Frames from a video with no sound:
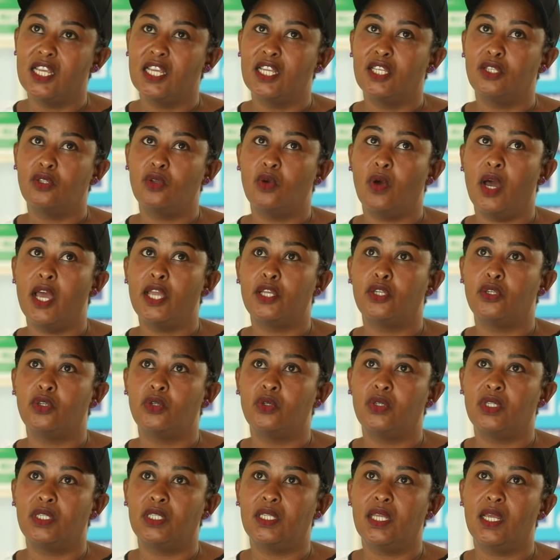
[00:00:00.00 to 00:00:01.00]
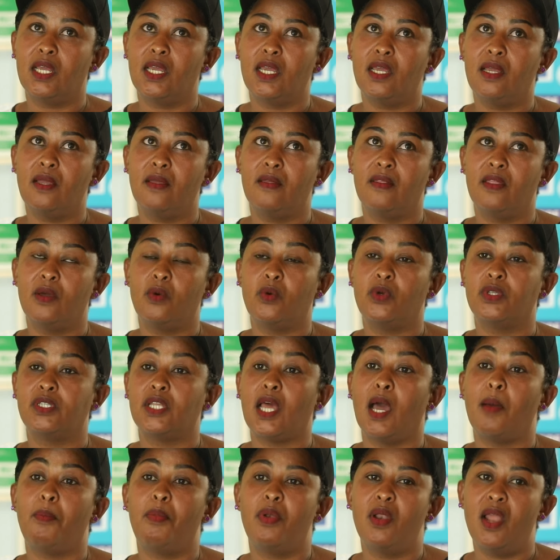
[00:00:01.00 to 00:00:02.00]
So I should say there was
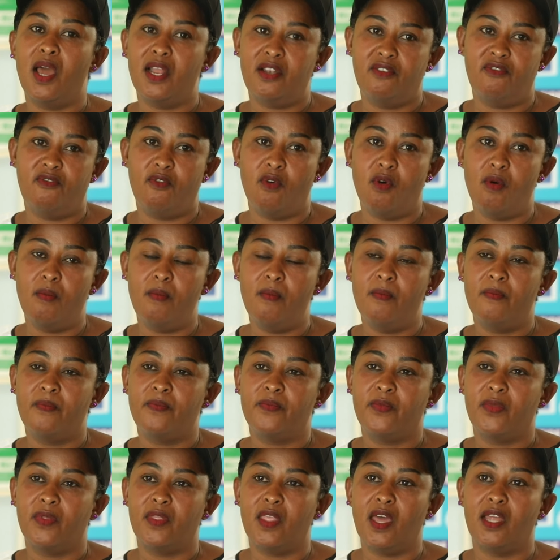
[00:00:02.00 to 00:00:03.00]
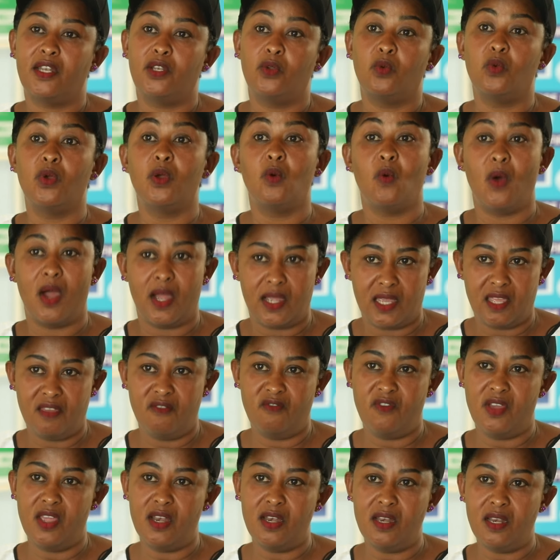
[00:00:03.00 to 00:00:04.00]
a platform that we were
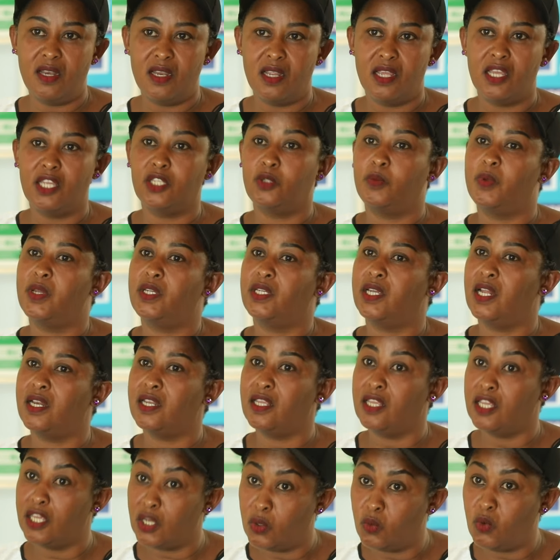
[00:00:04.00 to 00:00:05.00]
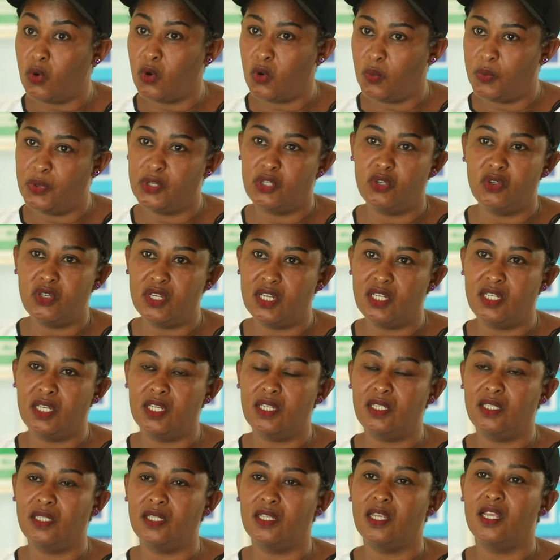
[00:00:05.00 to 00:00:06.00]
given, especially equal
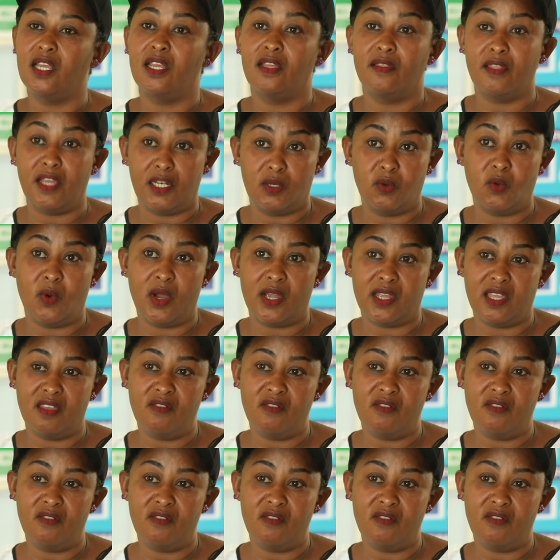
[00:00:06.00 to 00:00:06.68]
opportunities that we were